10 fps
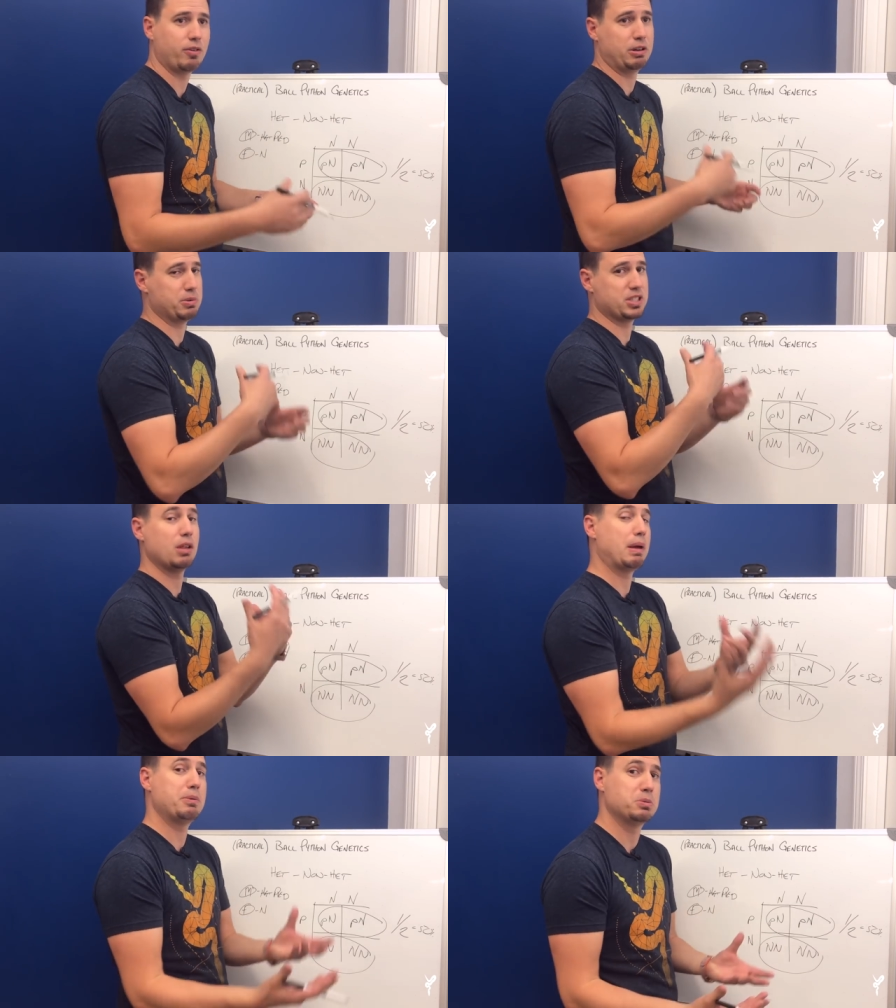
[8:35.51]
or fifty percent
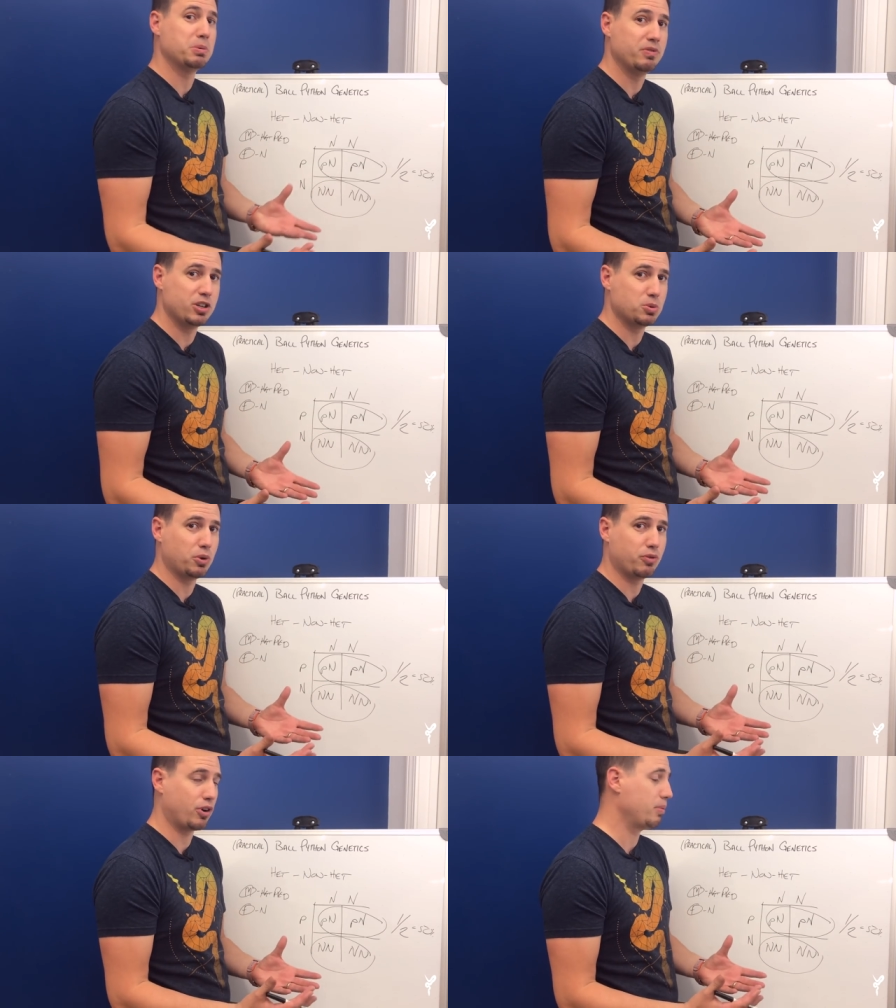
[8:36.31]
of the babies will be
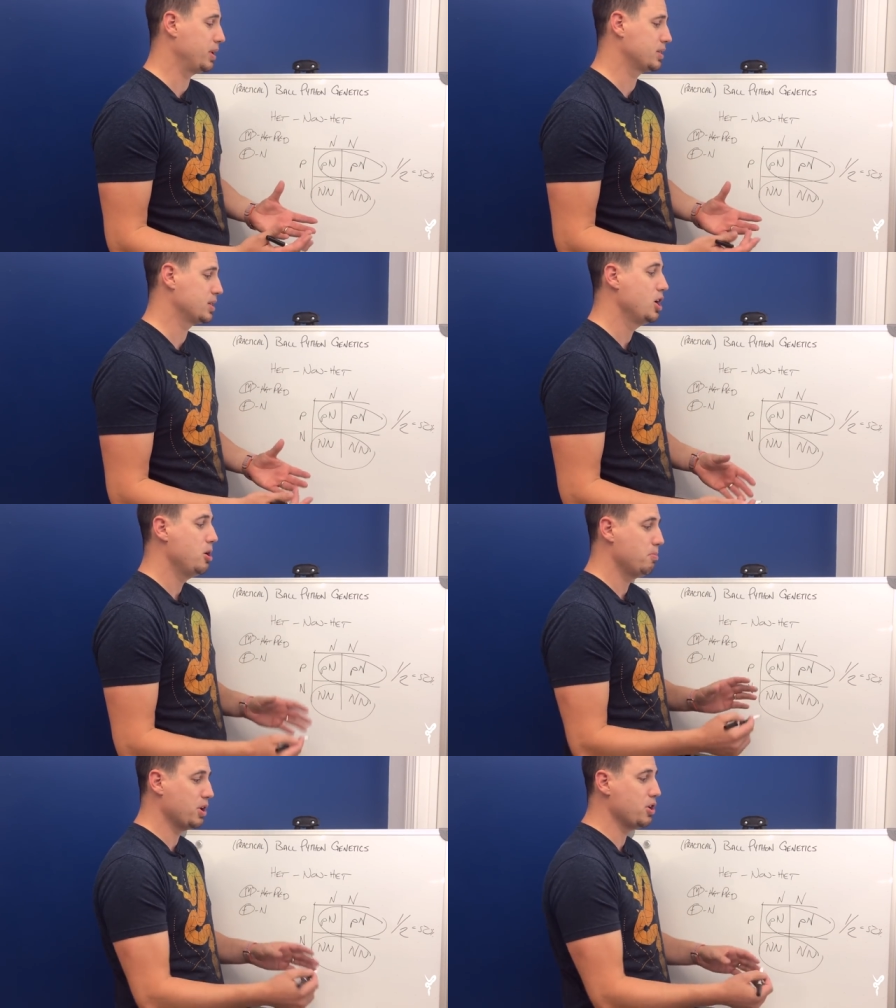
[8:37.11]
visual from it.
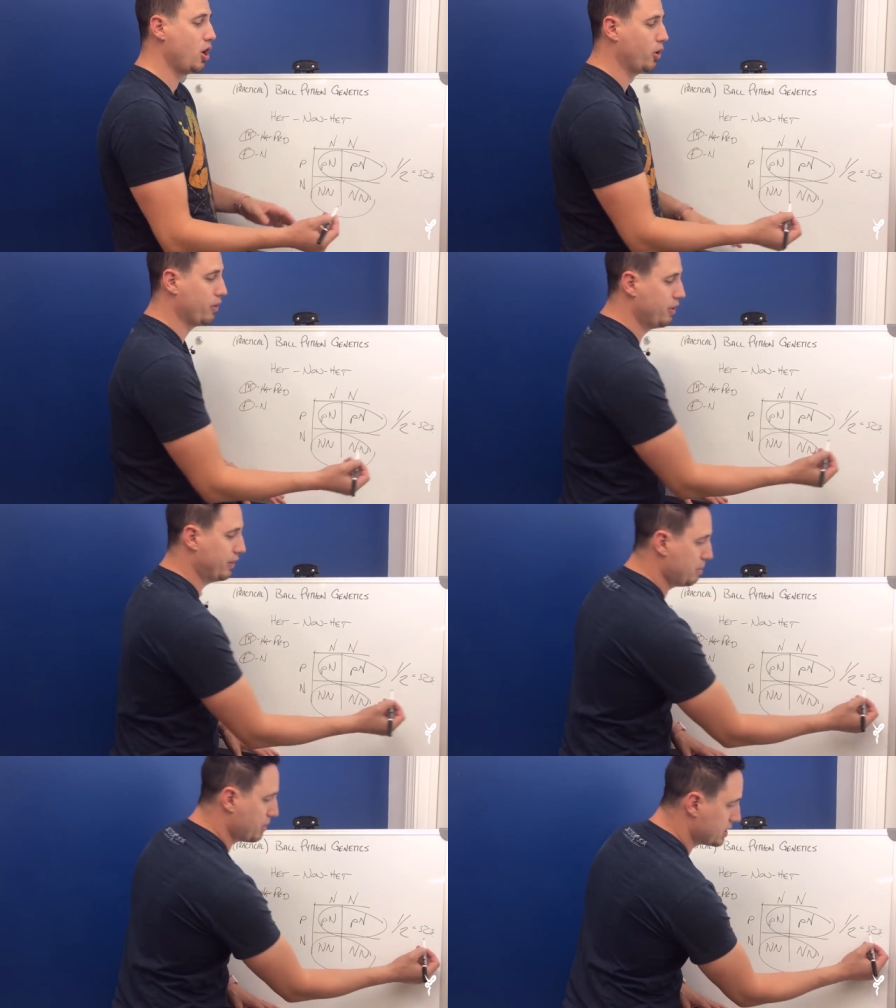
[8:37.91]
But no, the
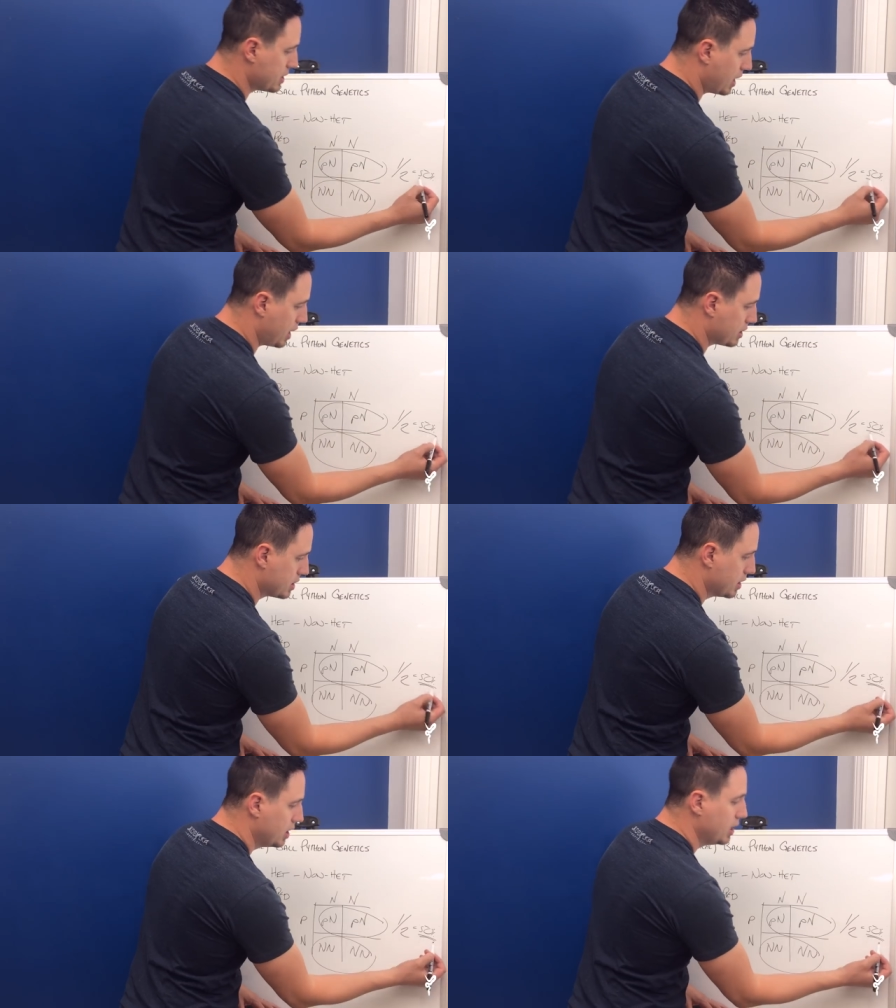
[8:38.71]
fifty percent